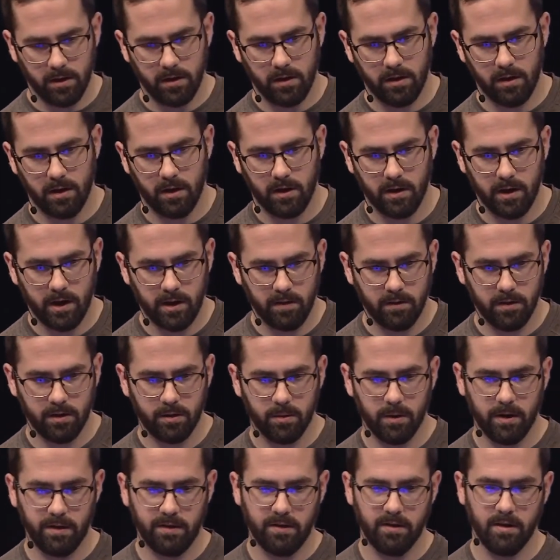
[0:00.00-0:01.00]
Now, I have a
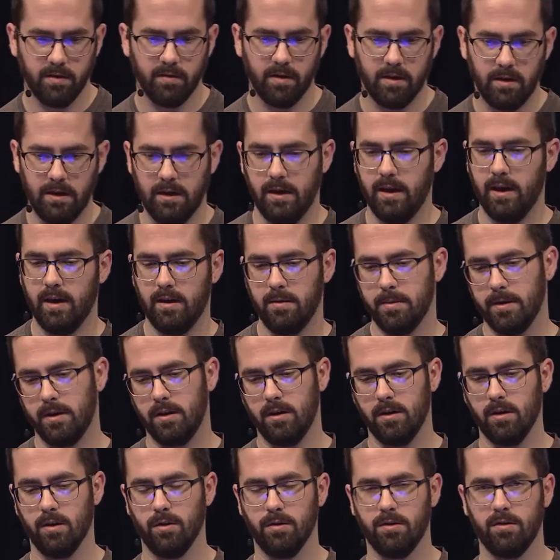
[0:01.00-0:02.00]
question if anybody
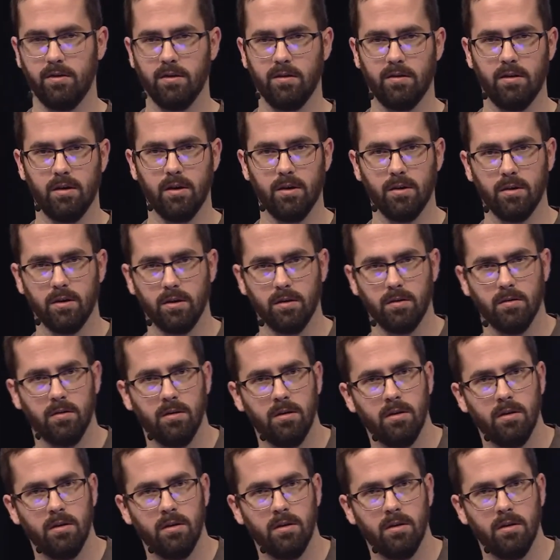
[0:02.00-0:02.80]
knows this logo.